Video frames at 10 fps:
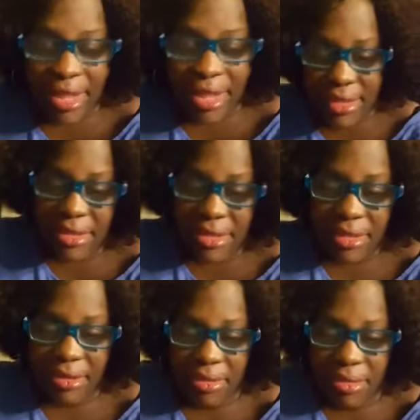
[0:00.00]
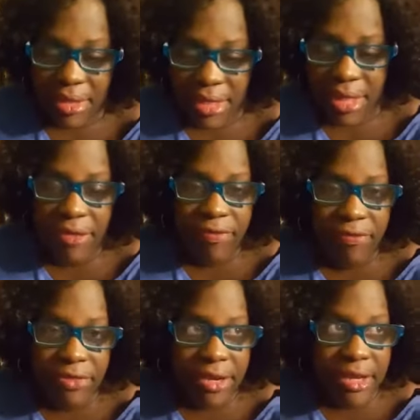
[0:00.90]
And he
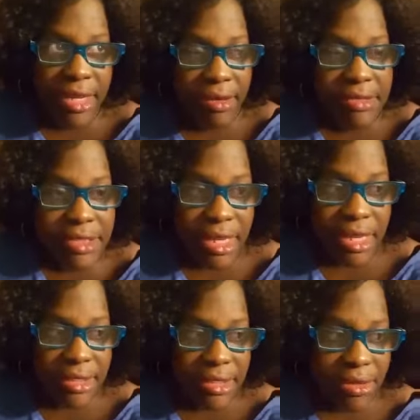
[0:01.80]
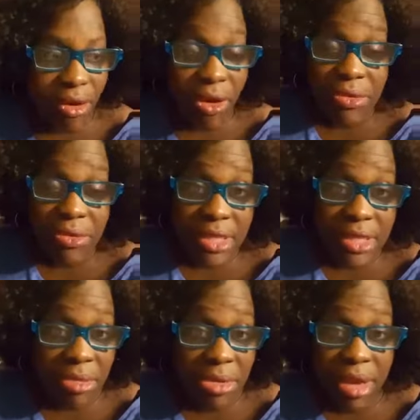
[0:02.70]
forgives us all the
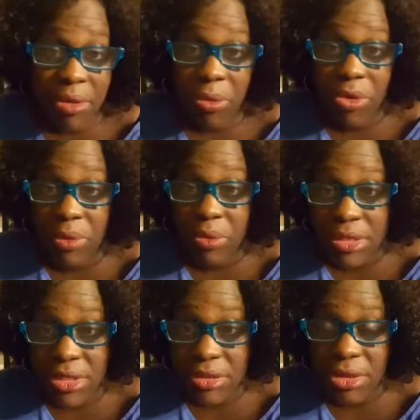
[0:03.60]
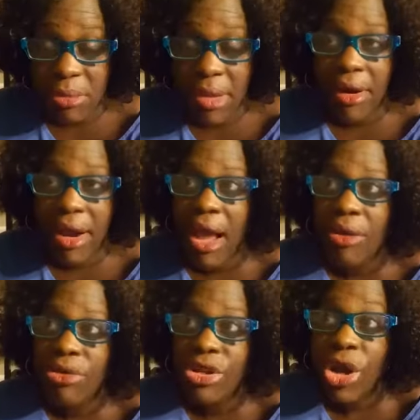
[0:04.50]
time, no matter what we do, no matter
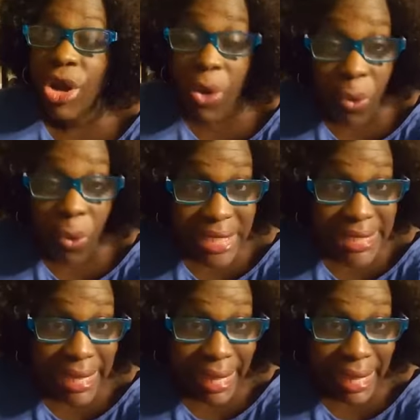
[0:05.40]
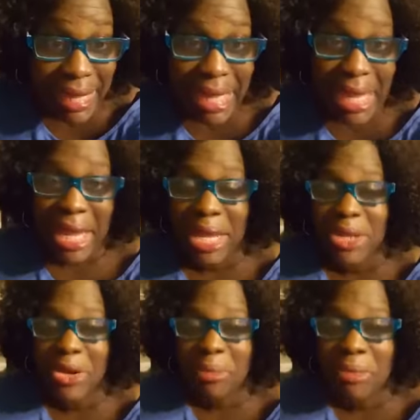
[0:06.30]
how low we sink,
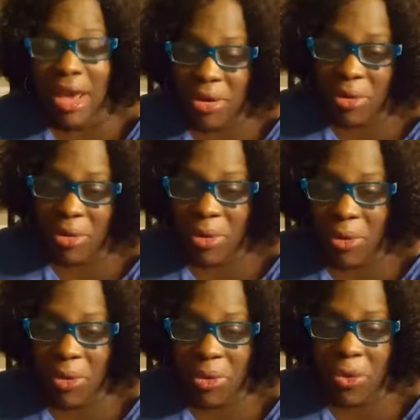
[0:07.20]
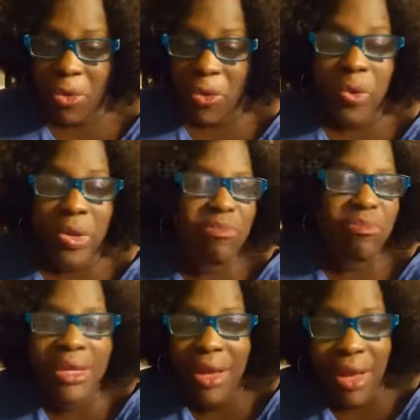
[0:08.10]
no matter who
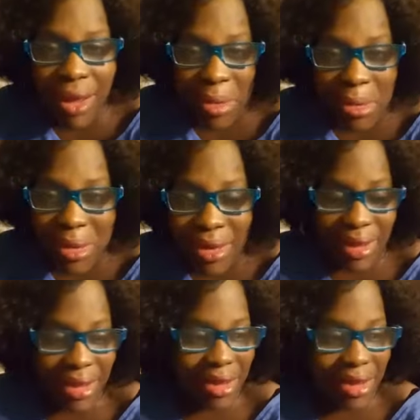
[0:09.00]
we've become,